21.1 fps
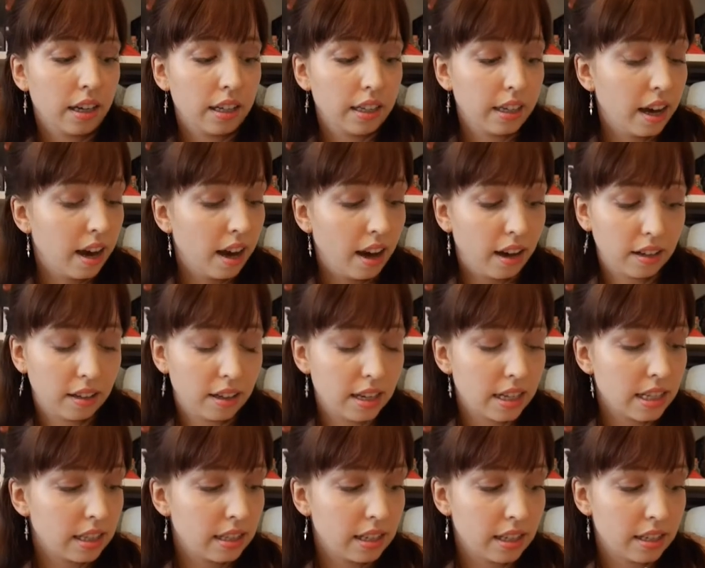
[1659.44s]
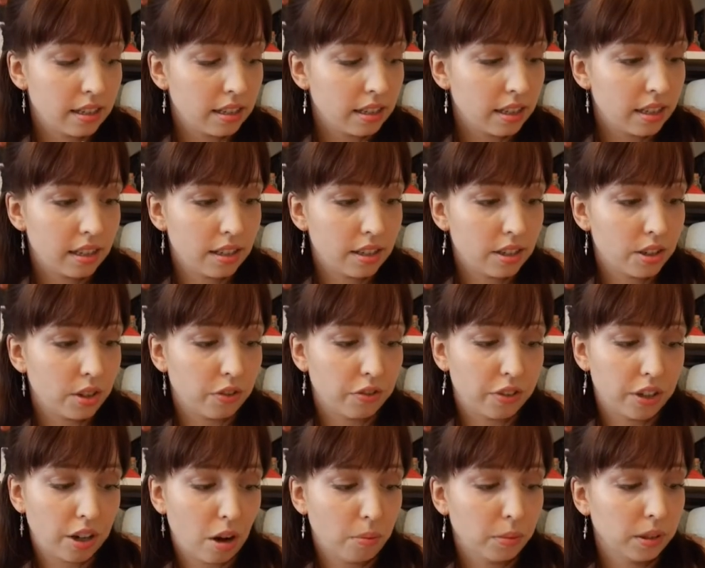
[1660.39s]
Yeah, this is
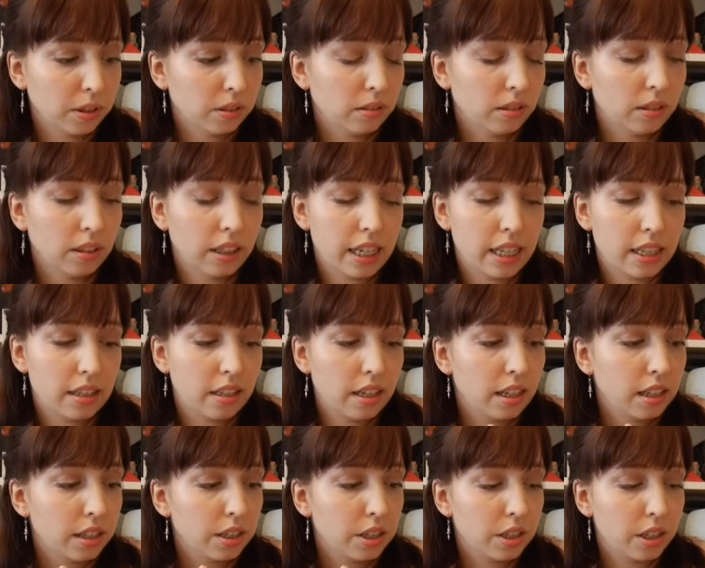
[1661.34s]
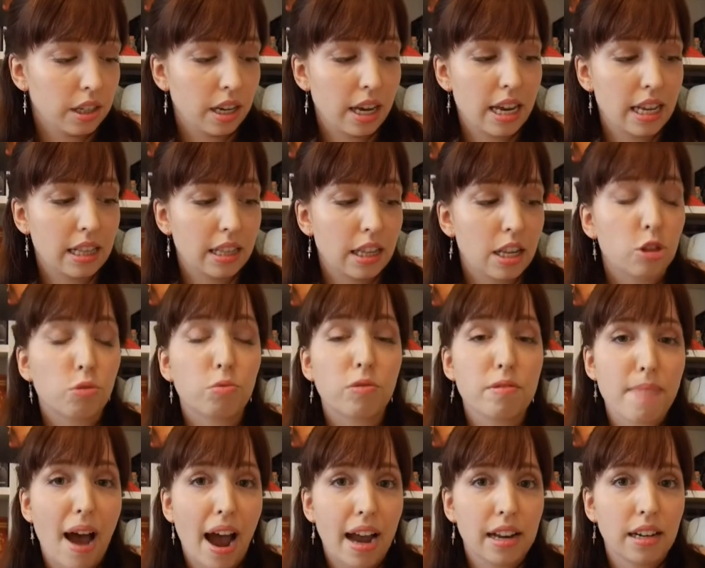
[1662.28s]
phenomenal. It
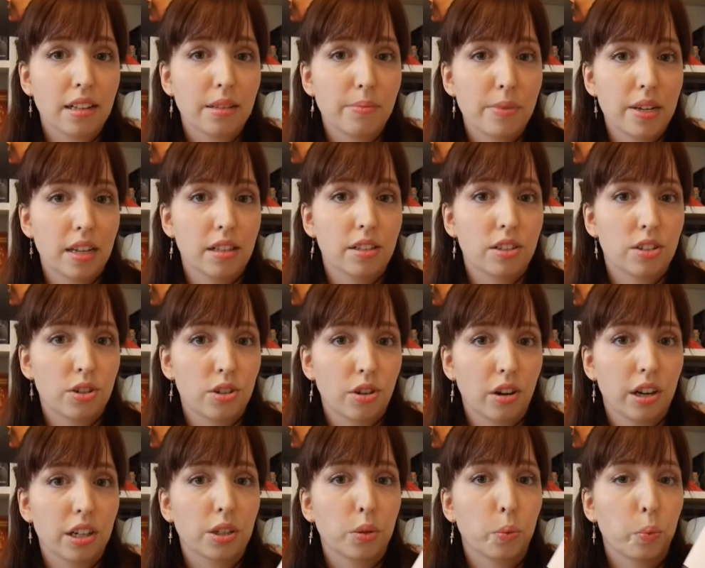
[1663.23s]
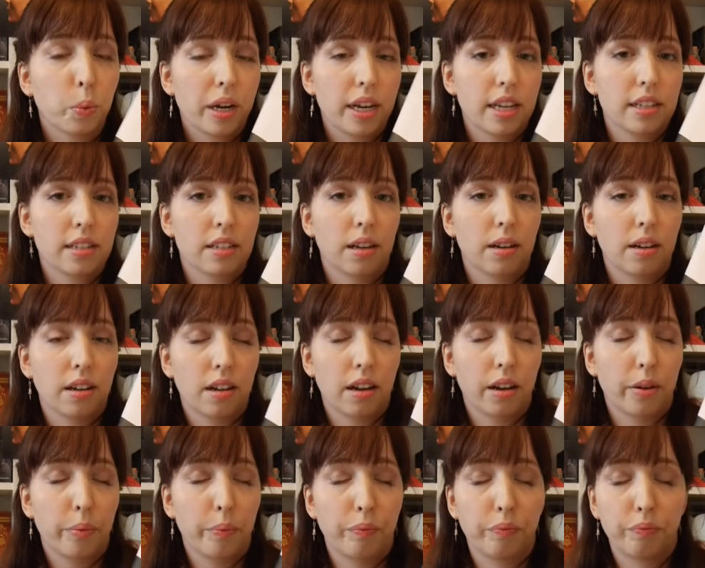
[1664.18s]
reminded me in certain ways
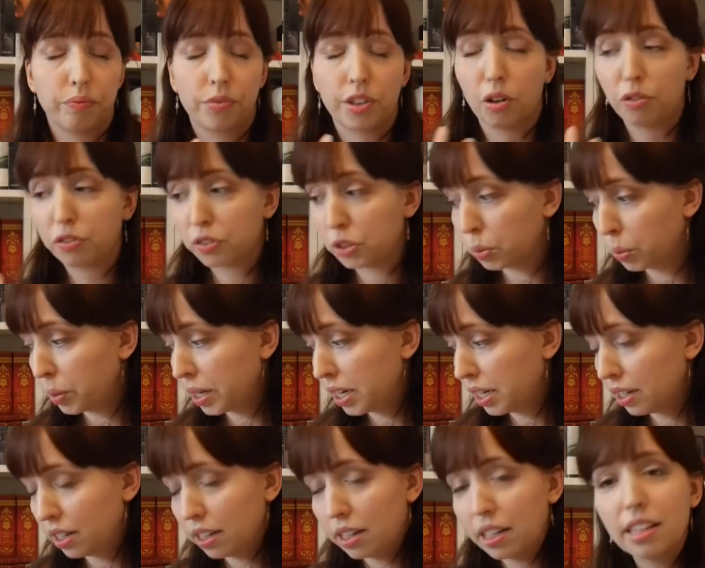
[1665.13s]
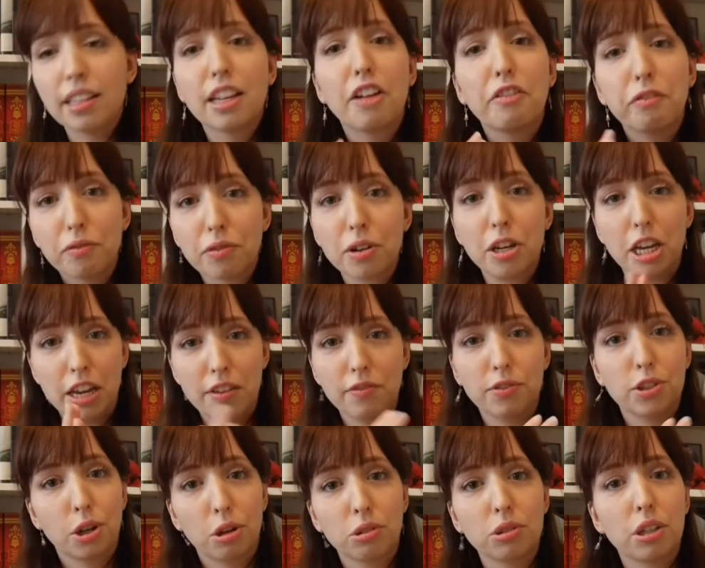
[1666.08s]
of Queenie. Now,
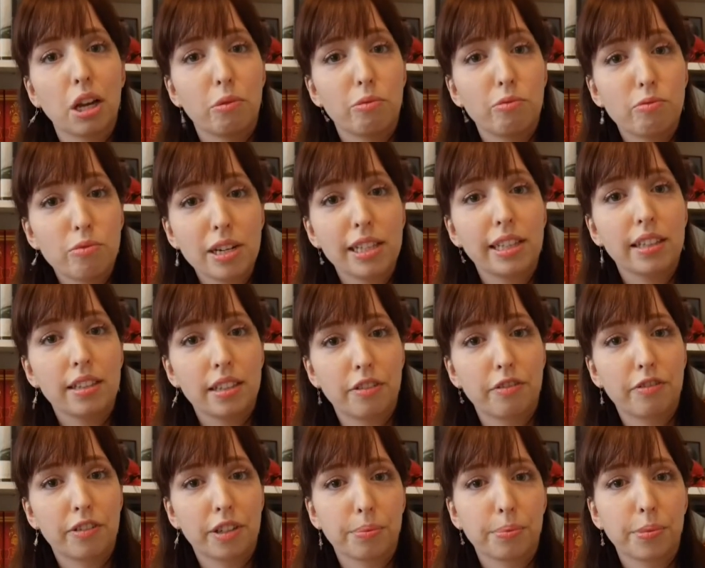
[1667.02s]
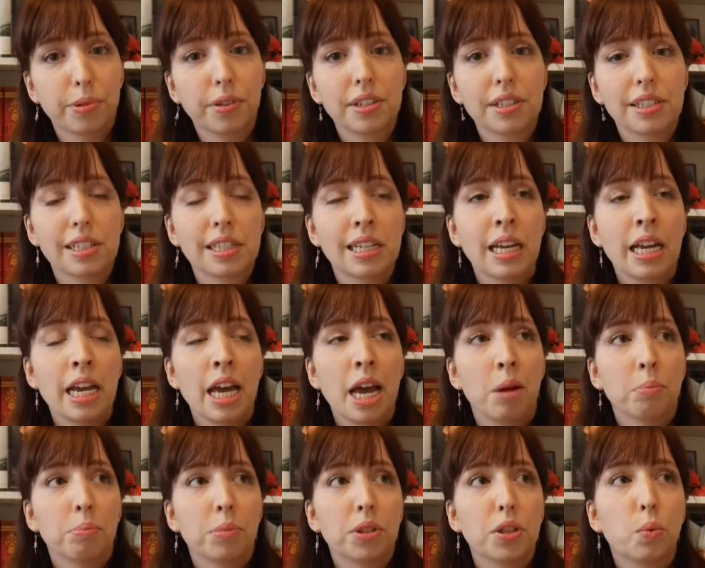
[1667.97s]
even though they're really different books,
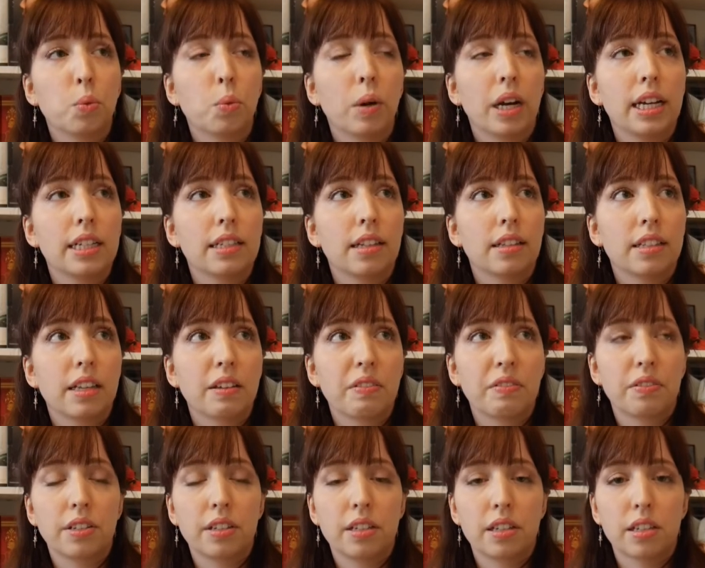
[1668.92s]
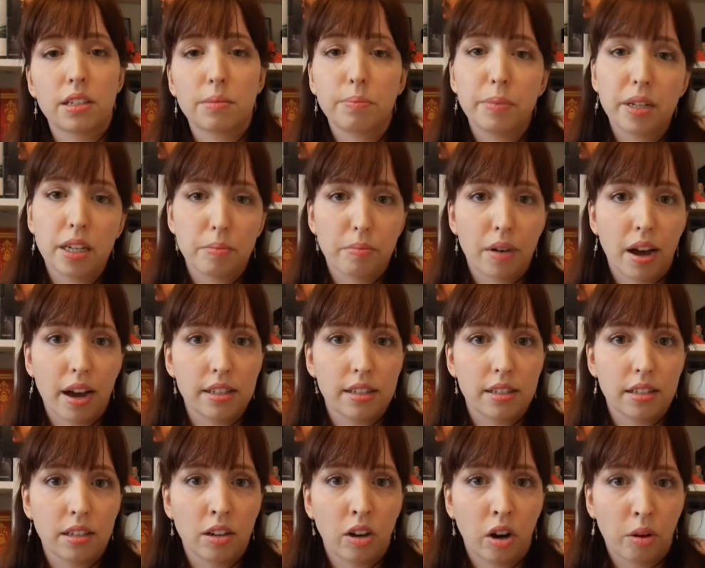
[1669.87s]
but the way that Gifty is
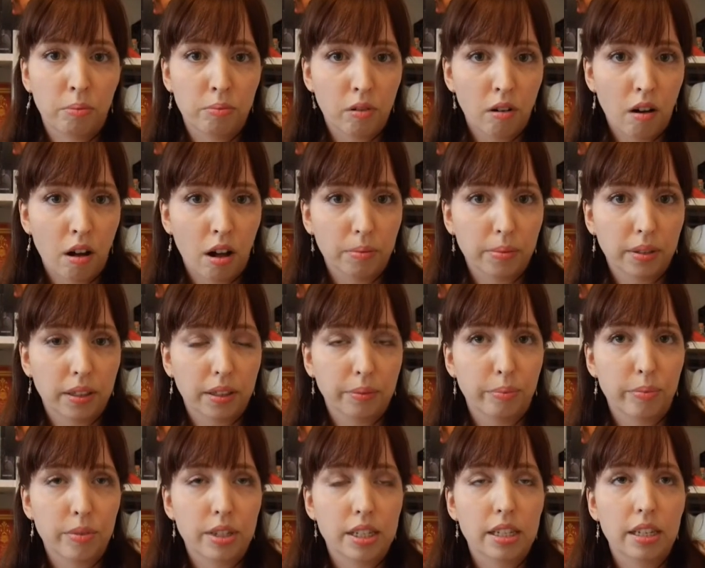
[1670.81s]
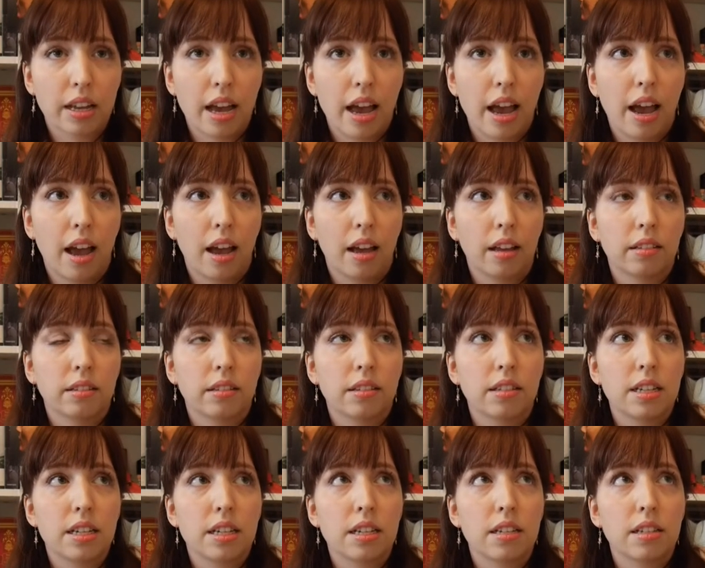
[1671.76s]
minimizing her problems and